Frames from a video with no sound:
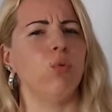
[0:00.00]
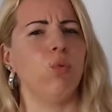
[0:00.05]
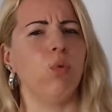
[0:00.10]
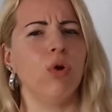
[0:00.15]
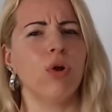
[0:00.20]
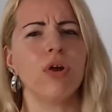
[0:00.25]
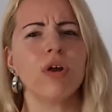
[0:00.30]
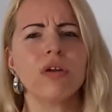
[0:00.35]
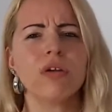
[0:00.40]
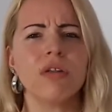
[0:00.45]

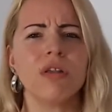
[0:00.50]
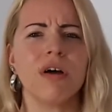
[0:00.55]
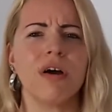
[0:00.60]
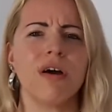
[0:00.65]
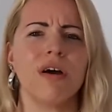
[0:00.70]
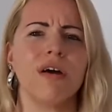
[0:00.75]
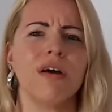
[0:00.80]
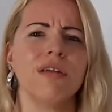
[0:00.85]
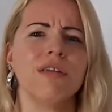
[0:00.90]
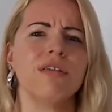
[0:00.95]
work a
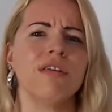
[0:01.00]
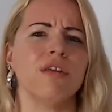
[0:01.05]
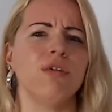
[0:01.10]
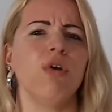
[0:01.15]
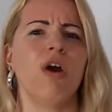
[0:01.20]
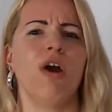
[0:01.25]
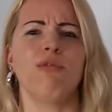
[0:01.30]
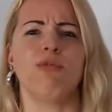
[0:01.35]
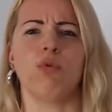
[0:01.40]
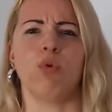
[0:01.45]
lot and you
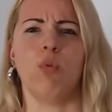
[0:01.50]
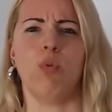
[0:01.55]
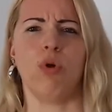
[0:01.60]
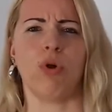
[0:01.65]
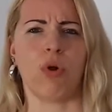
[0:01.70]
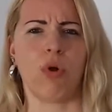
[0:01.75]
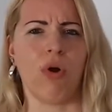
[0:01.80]
have to work